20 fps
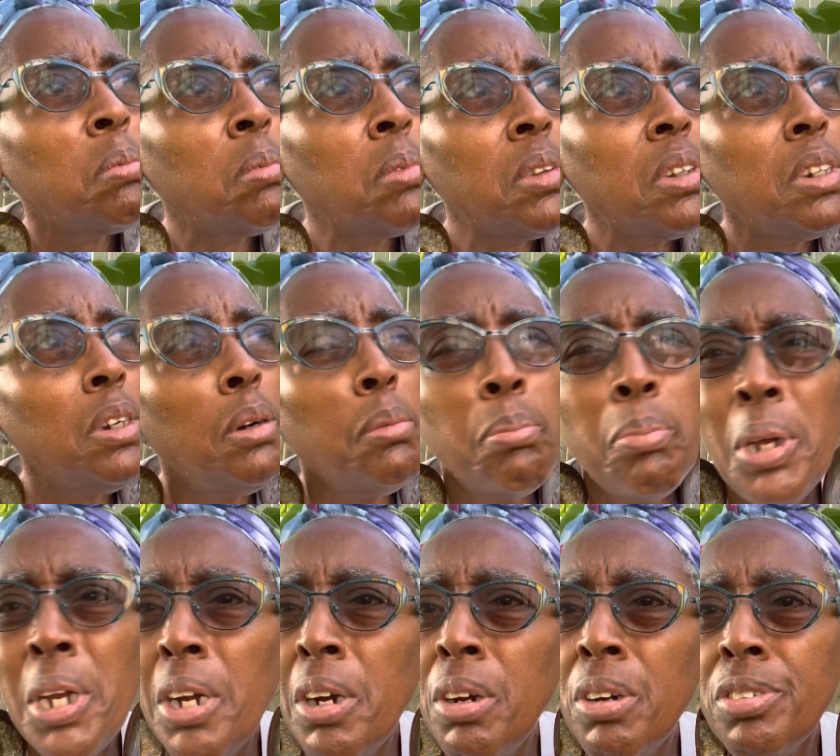
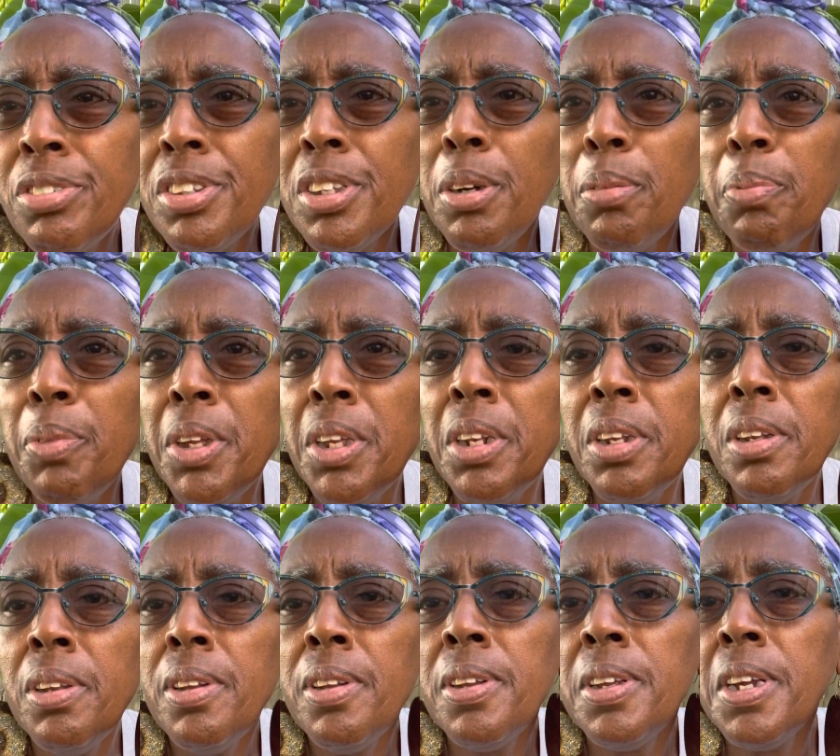compare something
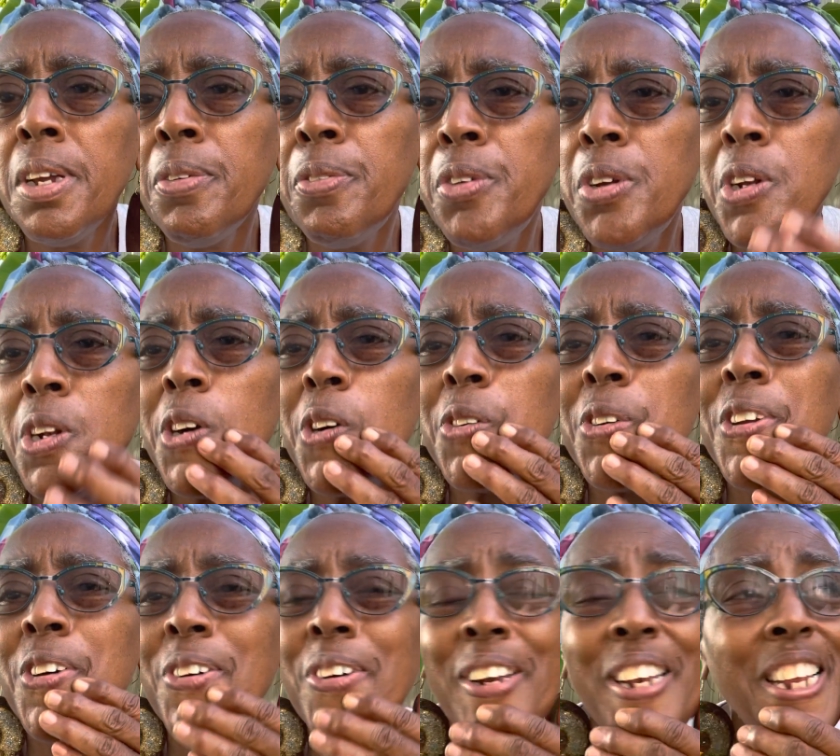if you don't
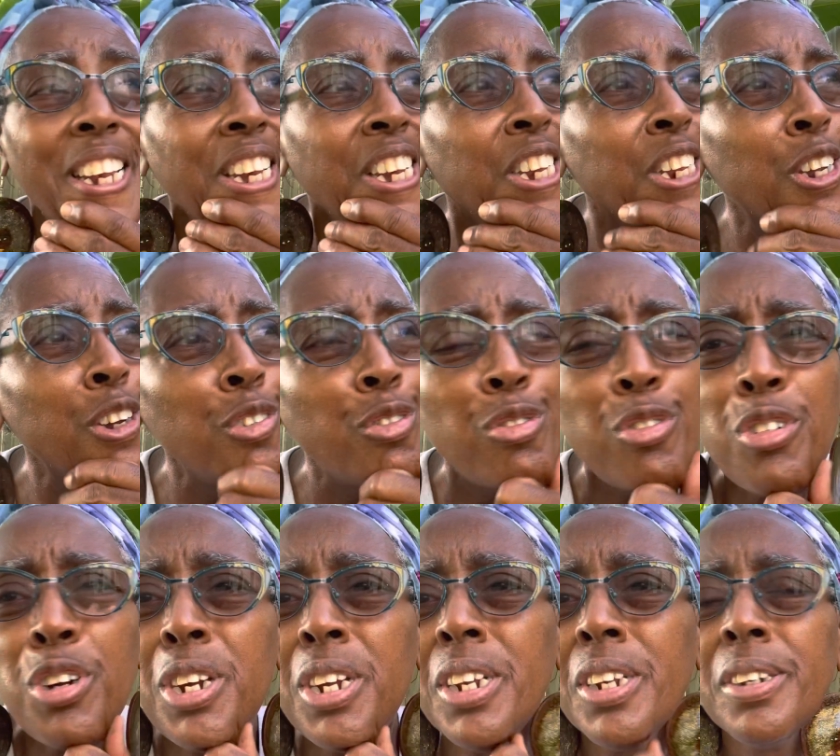know any different.